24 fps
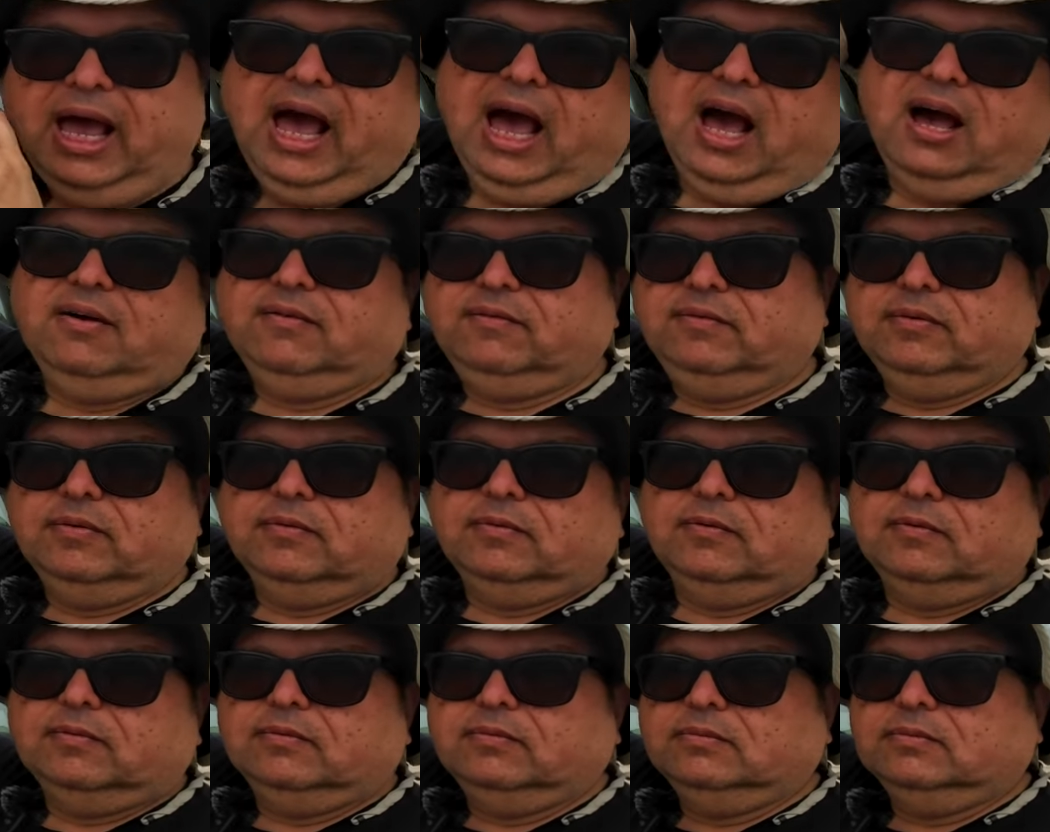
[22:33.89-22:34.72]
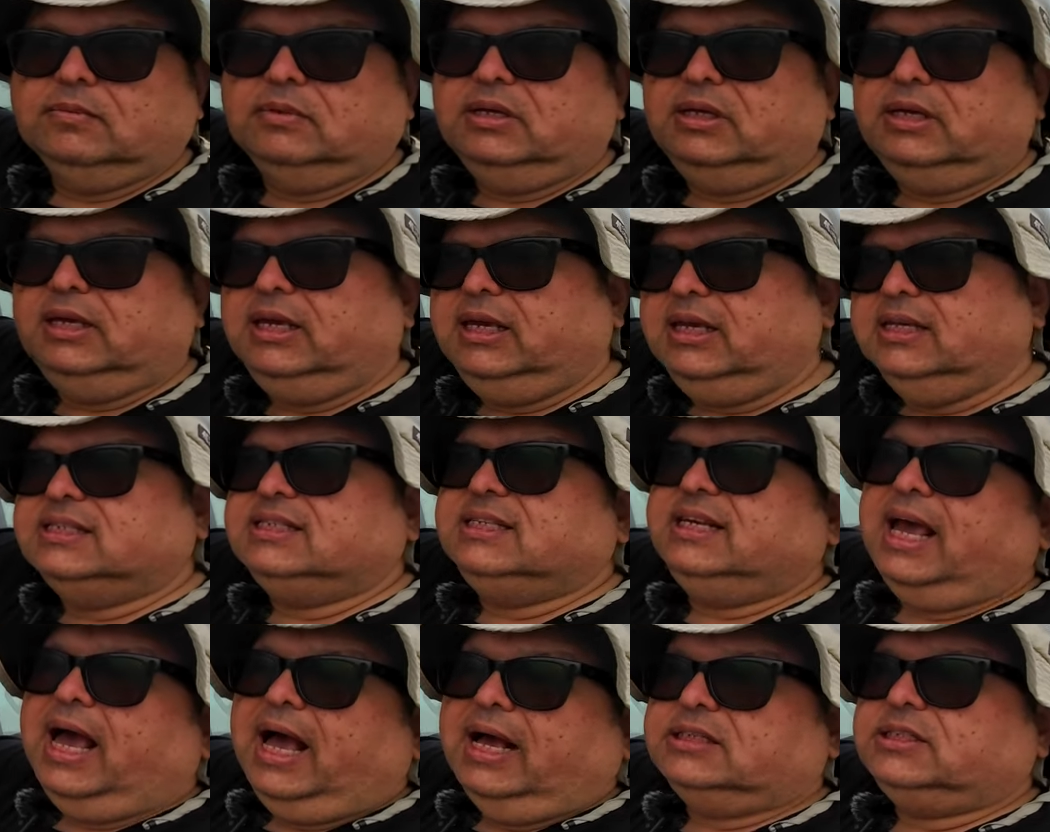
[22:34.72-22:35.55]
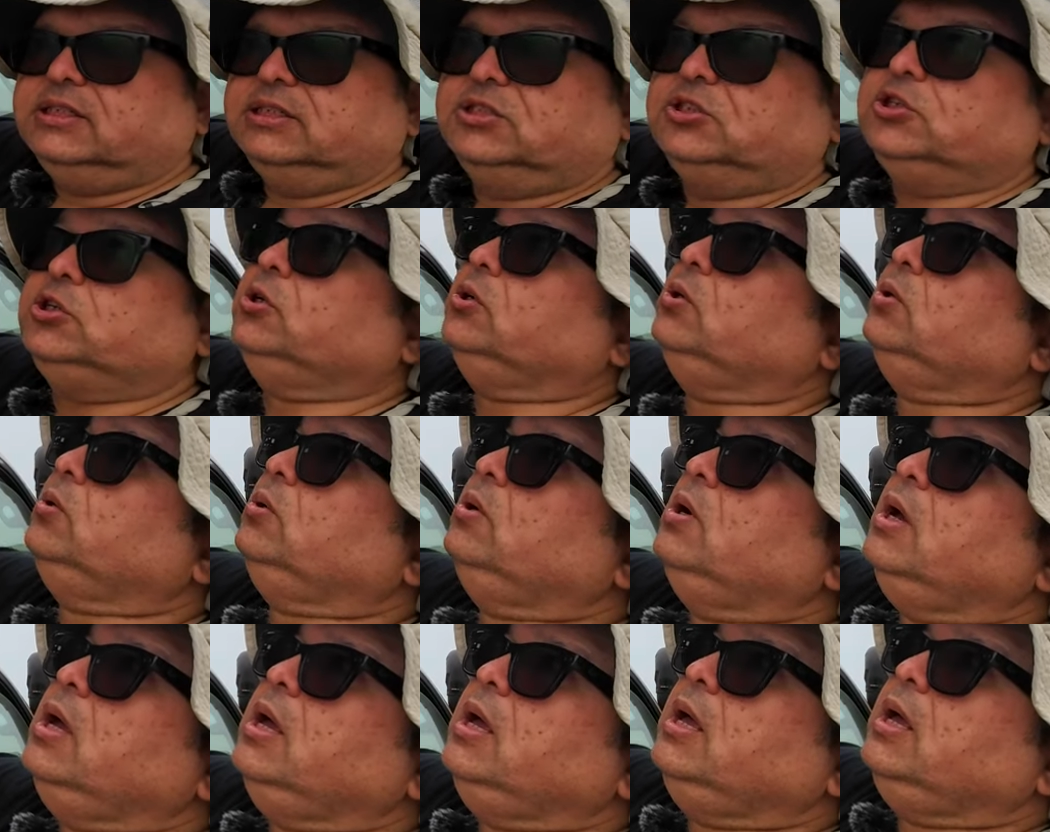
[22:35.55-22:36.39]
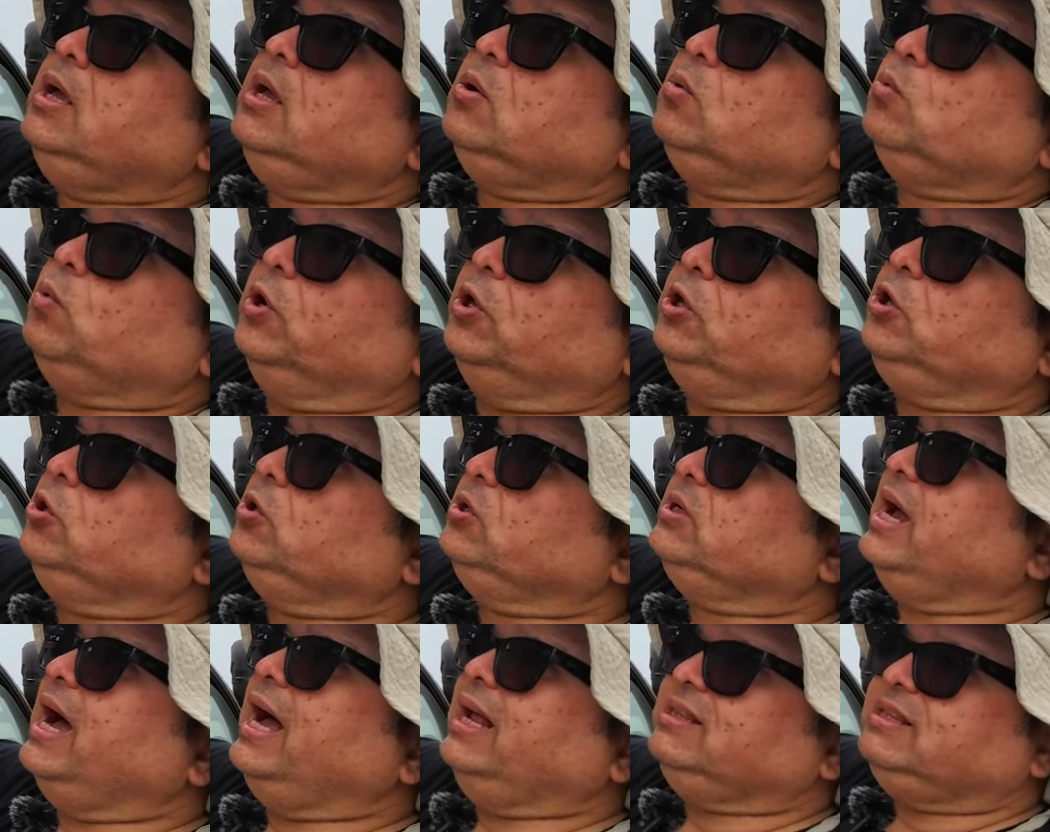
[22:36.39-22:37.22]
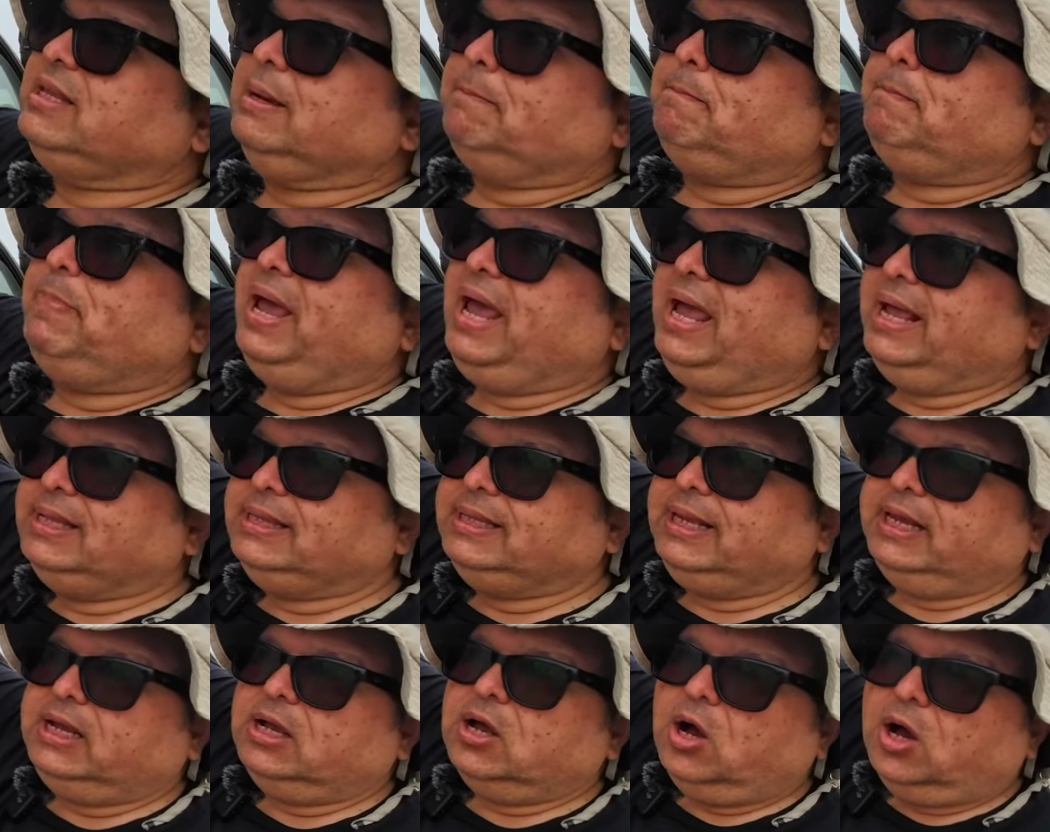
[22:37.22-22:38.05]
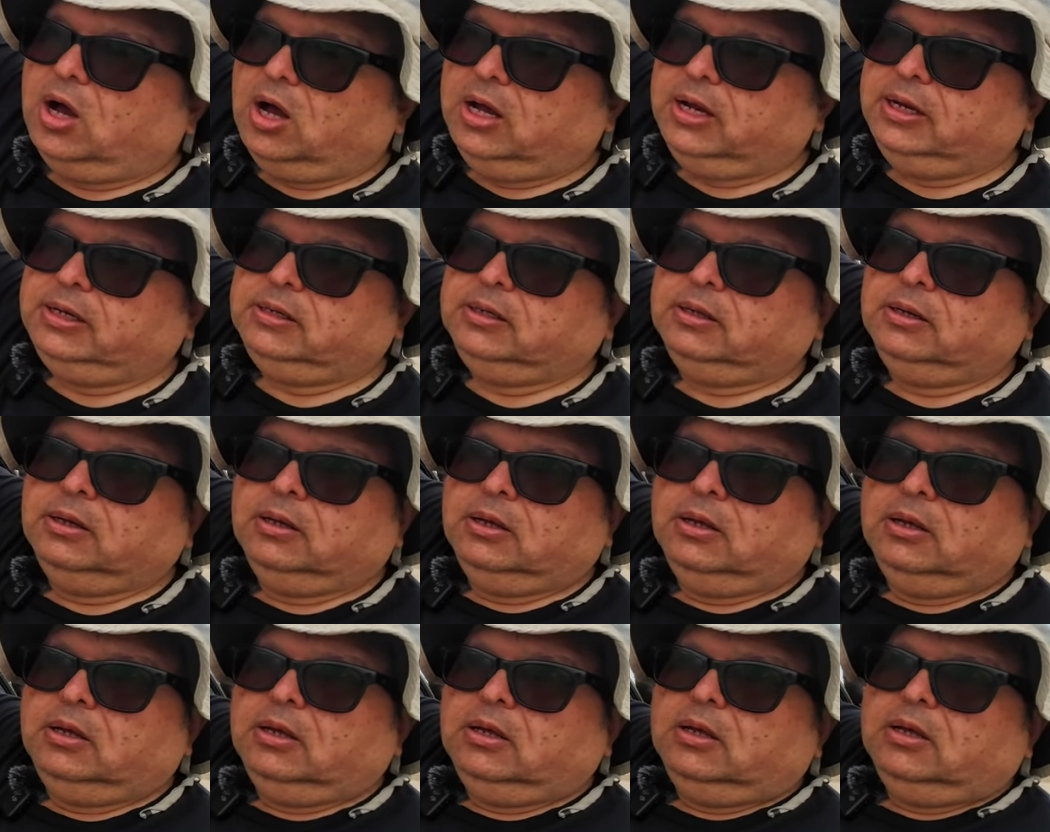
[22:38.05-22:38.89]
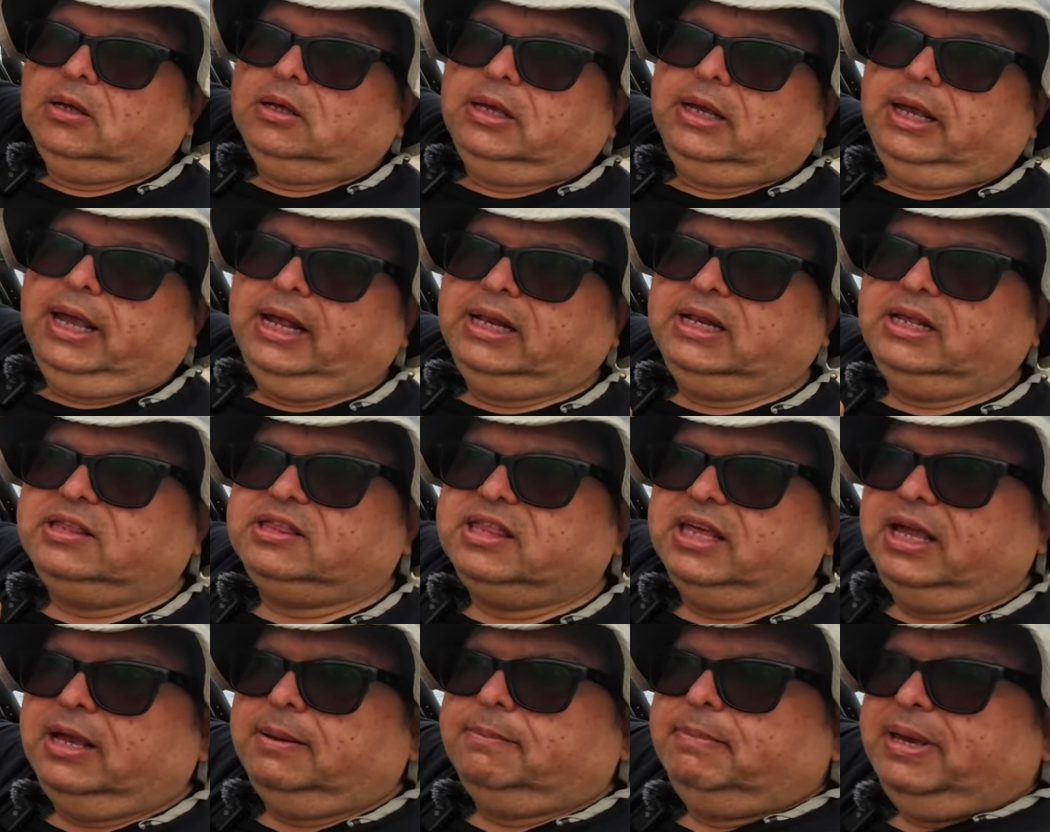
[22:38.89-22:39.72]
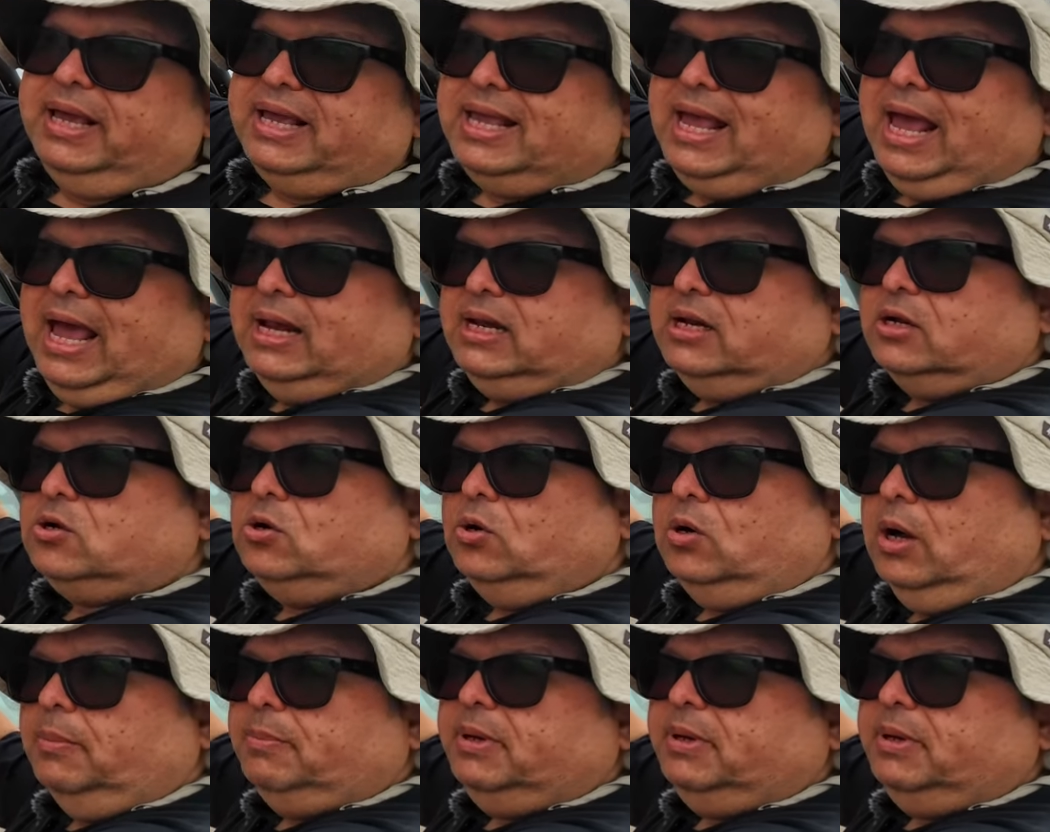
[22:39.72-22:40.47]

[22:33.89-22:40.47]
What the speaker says: have easy access to where you're not depending on anything mechanical.